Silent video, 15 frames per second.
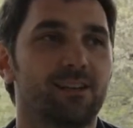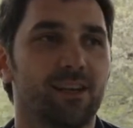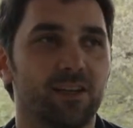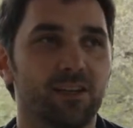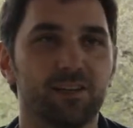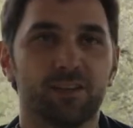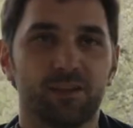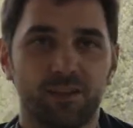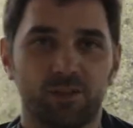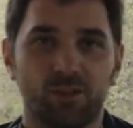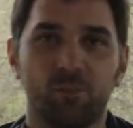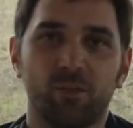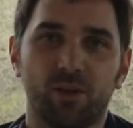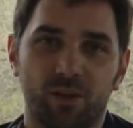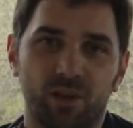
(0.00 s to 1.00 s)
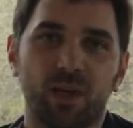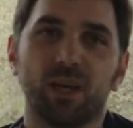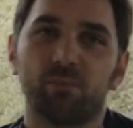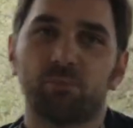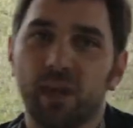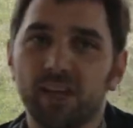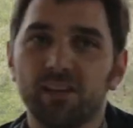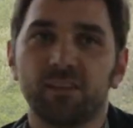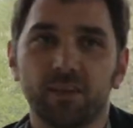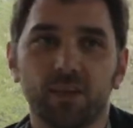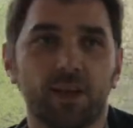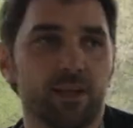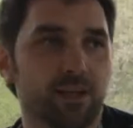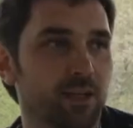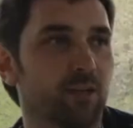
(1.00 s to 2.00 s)
it's some basic
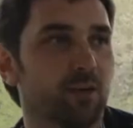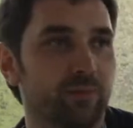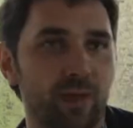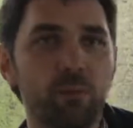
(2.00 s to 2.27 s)
idea of